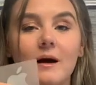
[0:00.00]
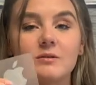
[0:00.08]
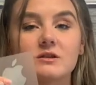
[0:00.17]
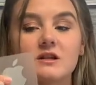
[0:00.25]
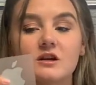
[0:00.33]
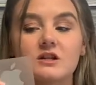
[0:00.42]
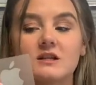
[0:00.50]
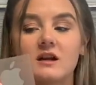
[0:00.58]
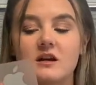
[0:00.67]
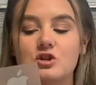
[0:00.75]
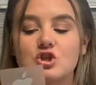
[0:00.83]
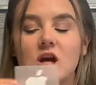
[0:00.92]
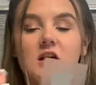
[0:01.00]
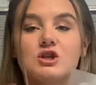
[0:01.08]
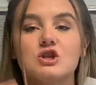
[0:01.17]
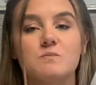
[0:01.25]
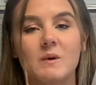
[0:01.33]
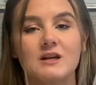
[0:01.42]
Apple stickers, and it
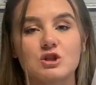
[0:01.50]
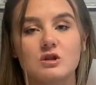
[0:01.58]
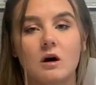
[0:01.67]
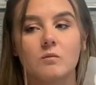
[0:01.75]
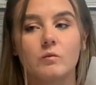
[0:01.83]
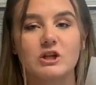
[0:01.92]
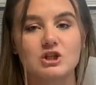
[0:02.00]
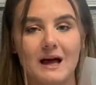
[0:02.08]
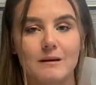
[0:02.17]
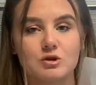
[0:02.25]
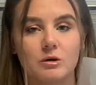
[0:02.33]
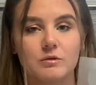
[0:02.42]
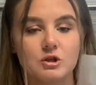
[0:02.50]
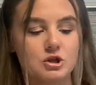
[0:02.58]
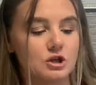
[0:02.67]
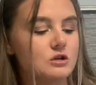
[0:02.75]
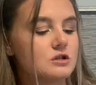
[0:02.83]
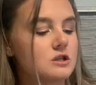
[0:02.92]
changes based on which laptop you
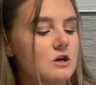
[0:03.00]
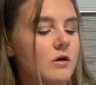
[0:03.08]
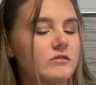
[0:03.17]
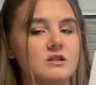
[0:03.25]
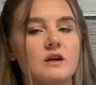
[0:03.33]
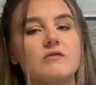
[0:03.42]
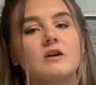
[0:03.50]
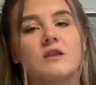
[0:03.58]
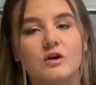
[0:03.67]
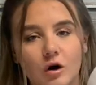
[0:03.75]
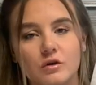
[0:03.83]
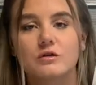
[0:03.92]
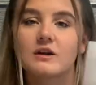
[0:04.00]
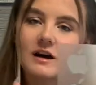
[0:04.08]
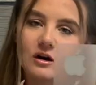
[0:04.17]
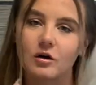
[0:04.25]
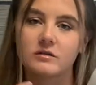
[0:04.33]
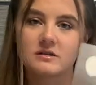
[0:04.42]
choose. So obviously if you get the gold one, you get
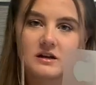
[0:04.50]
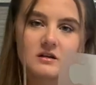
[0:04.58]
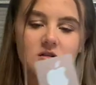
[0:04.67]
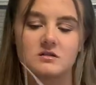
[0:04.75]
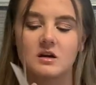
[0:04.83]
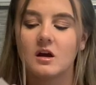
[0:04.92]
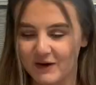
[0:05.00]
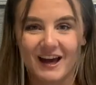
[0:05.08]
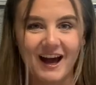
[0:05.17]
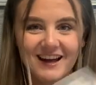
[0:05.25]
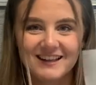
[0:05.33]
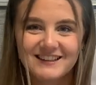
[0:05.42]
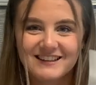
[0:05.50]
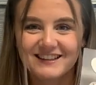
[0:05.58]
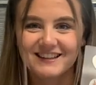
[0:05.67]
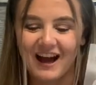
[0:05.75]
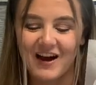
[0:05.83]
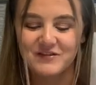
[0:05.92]
gold stickers. But yeah,
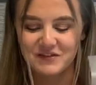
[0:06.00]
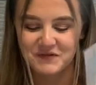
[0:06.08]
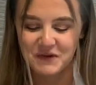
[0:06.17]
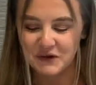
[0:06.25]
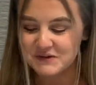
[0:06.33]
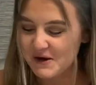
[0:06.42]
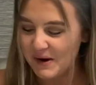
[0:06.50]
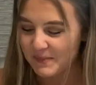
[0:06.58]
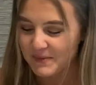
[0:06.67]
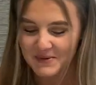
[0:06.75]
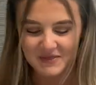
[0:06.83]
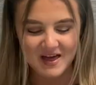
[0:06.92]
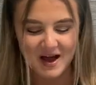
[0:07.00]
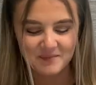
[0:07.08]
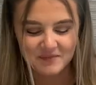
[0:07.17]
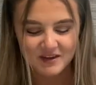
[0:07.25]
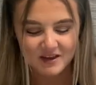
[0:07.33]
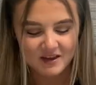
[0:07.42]
I'm so happy with them.
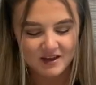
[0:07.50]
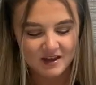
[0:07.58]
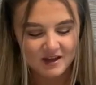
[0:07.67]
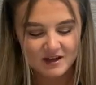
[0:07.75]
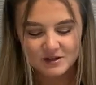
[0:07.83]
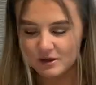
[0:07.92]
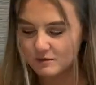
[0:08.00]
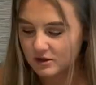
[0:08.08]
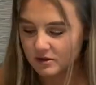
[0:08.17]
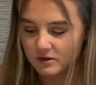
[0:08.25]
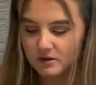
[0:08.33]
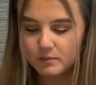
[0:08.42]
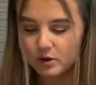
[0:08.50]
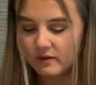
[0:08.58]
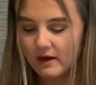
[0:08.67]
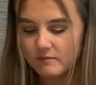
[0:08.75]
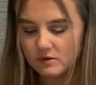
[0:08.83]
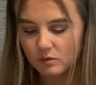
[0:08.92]
So I'm just going to put
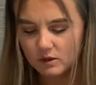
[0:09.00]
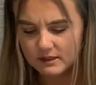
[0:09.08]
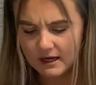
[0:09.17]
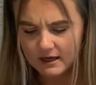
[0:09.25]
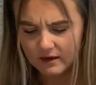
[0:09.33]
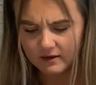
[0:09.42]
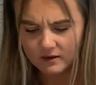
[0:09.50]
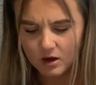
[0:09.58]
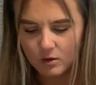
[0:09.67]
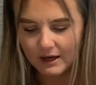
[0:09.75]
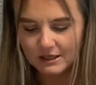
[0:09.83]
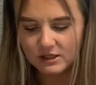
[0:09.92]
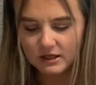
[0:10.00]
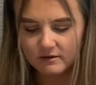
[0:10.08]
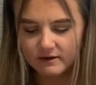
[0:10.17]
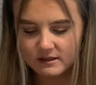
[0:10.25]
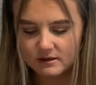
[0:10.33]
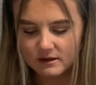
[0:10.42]
them to one side. I think, oh actually there
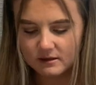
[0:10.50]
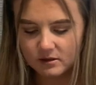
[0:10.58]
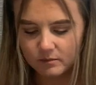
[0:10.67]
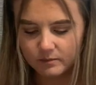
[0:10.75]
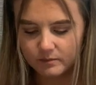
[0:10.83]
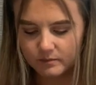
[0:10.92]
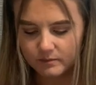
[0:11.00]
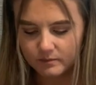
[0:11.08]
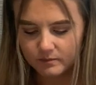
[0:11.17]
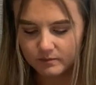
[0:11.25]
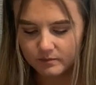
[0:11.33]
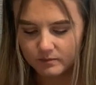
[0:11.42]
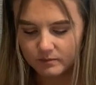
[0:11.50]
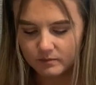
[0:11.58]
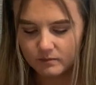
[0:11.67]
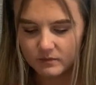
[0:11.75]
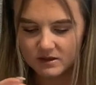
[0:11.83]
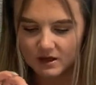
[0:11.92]
is a little,
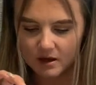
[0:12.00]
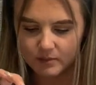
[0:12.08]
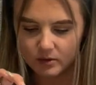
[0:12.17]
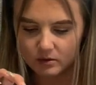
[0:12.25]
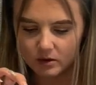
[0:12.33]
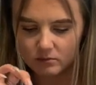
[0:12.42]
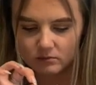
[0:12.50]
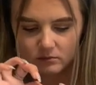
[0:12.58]
is that a booklet?